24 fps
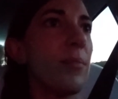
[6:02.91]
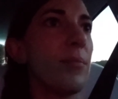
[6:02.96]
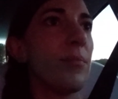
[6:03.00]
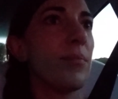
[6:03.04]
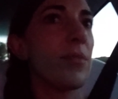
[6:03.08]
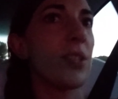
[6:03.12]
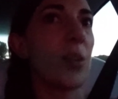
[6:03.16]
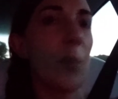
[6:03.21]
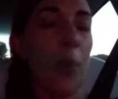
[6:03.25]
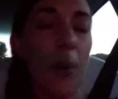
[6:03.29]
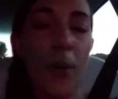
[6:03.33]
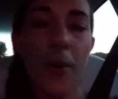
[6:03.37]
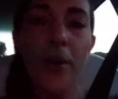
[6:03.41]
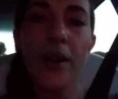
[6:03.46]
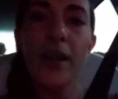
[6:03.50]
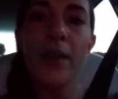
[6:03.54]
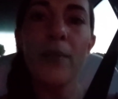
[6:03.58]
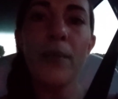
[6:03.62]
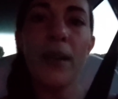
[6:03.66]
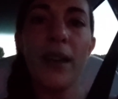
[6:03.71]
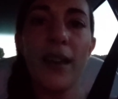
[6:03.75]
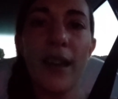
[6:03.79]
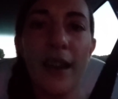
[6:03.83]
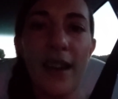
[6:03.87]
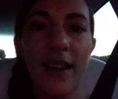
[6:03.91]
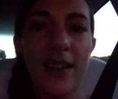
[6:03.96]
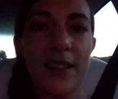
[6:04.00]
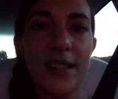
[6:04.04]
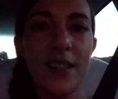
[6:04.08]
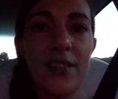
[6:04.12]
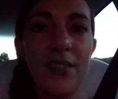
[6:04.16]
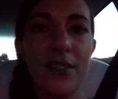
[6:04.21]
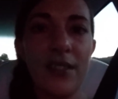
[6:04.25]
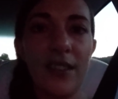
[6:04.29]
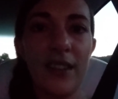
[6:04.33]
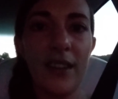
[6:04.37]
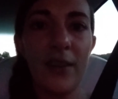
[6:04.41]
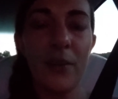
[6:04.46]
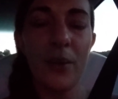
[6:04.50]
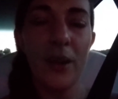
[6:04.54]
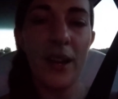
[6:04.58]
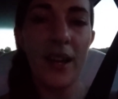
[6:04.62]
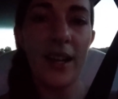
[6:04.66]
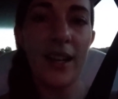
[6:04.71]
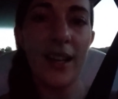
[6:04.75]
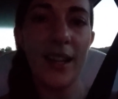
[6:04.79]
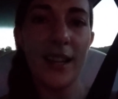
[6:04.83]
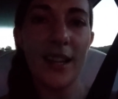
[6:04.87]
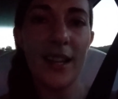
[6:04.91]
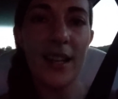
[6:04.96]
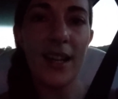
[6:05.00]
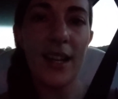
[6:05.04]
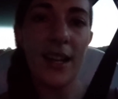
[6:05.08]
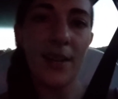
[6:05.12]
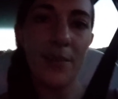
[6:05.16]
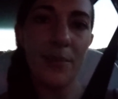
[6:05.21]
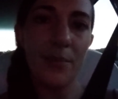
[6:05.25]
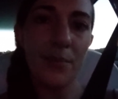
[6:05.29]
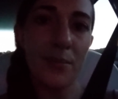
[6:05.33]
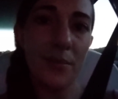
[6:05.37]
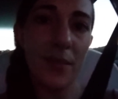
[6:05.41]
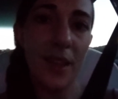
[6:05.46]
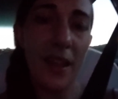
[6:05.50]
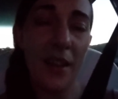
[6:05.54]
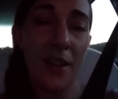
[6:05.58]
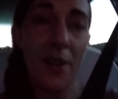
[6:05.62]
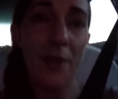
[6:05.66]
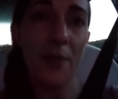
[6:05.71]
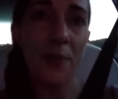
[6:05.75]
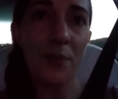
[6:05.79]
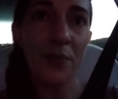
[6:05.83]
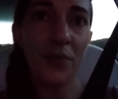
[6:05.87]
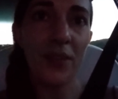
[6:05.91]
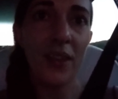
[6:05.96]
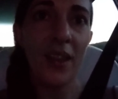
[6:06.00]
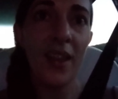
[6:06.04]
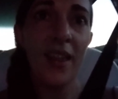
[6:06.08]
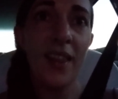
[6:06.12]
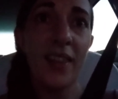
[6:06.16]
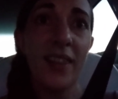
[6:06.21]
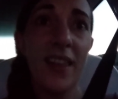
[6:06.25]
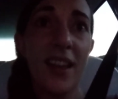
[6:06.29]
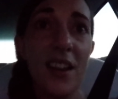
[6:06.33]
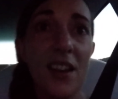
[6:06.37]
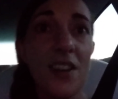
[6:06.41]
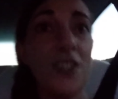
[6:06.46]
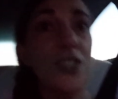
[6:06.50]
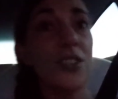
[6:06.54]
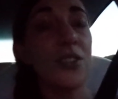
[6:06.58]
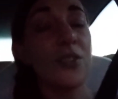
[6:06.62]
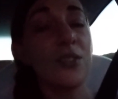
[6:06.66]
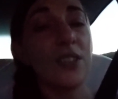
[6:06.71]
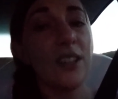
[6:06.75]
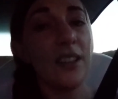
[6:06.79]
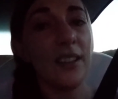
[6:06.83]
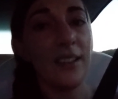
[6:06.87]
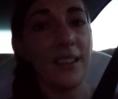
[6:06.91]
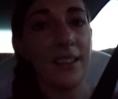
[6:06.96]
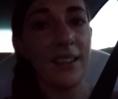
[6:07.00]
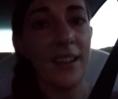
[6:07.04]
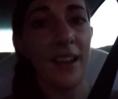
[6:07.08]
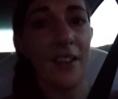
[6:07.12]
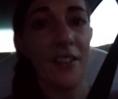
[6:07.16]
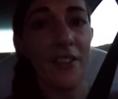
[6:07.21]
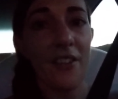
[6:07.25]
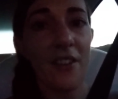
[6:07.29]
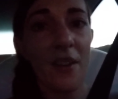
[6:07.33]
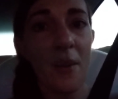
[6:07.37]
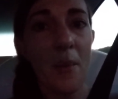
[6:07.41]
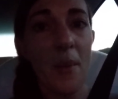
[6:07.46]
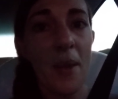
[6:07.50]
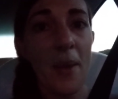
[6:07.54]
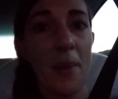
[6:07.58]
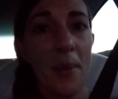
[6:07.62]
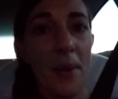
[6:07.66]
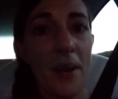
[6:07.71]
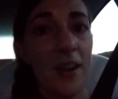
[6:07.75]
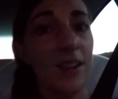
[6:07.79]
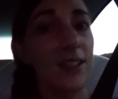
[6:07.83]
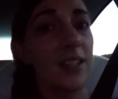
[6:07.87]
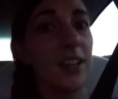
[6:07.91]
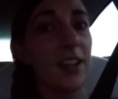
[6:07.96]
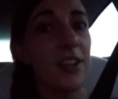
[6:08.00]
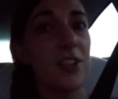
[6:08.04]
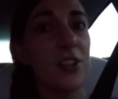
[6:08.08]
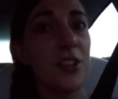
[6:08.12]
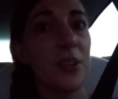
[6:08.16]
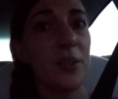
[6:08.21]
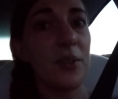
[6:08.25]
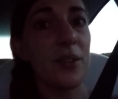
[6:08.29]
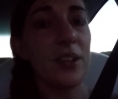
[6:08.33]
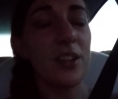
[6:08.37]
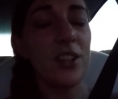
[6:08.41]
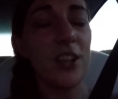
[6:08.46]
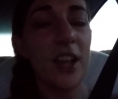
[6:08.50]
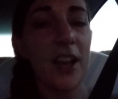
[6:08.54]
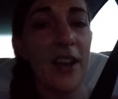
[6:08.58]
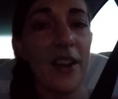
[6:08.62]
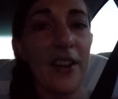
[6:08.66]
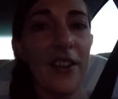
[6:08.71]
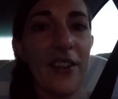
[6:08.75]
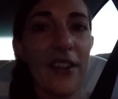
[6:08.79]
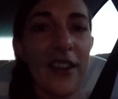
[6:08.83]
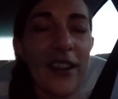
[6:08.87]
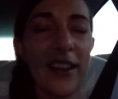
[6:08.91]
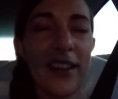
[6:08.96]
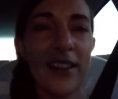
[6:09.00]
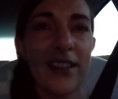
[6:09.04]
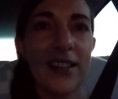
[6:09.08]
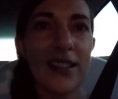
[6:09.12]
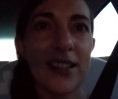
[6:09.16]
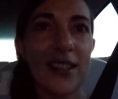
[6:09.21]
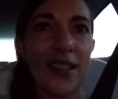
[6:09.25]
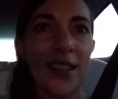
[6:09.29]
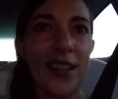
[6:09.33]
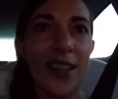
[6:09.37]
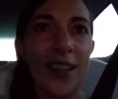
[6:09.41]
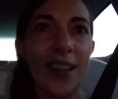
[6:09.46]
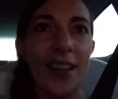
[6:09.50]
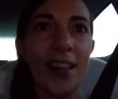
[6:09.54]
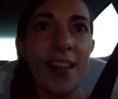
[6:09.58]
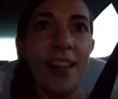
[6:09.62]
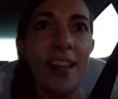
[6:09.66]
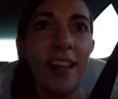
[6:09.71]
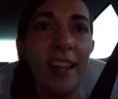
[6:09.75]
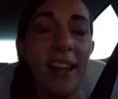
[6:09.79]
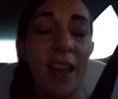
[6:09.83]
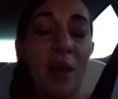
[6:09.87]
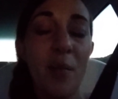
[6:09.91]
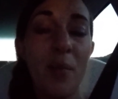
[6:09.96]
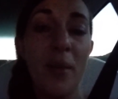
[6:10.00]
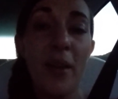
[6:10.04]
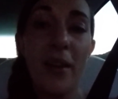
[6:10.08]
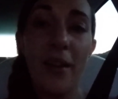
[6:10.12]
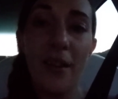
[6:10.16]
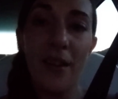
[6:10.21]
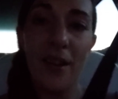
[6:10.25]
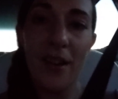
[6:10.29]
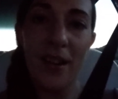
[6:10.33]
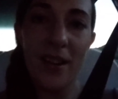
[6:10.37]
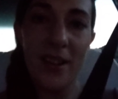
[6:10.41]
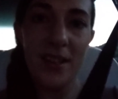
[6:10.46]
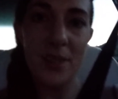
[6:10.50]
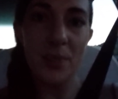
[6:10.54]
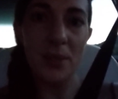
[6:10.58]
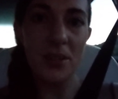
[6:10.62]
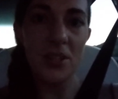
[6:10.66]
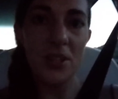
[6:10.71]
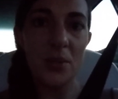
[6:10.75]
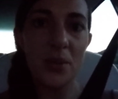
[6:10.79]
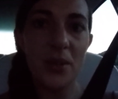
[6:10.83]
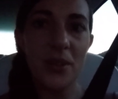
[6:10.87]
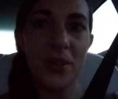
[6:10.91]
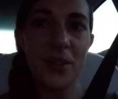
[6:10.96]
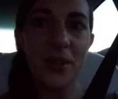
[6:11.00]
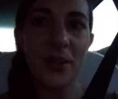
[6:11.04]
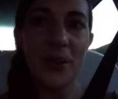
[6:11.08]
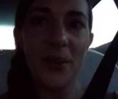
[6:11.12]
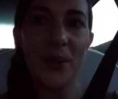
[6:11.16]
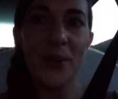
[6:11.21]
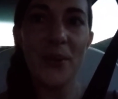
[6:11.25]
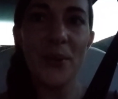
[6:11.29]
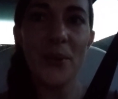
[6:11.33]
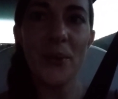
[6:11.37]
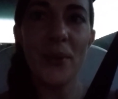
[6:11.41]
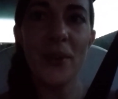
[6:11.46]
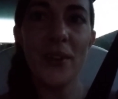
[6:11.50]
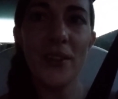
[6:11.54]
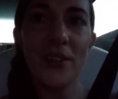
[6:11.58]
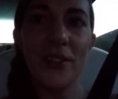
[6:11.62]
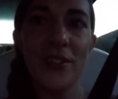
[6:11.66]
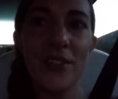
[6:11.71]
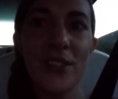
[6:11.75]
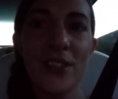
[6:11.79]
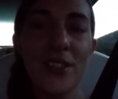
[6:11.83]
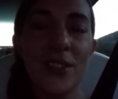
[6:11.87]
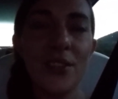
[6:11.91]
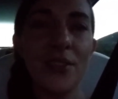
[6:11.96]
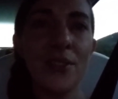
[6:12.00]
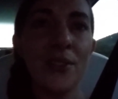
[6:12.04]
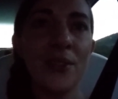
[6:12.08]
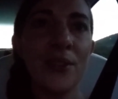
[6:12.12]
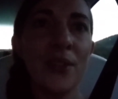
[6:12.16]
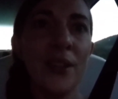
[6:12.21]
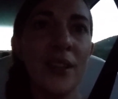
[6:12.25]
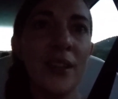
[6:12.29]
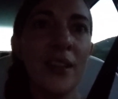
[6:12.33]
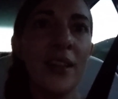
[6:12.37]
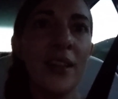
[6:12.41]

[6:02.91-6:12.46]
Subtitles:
supporting me actively when I needed it. Now, that also took effort on my part to actually reach out, because it can be hard, especially when you're a lone wolf, to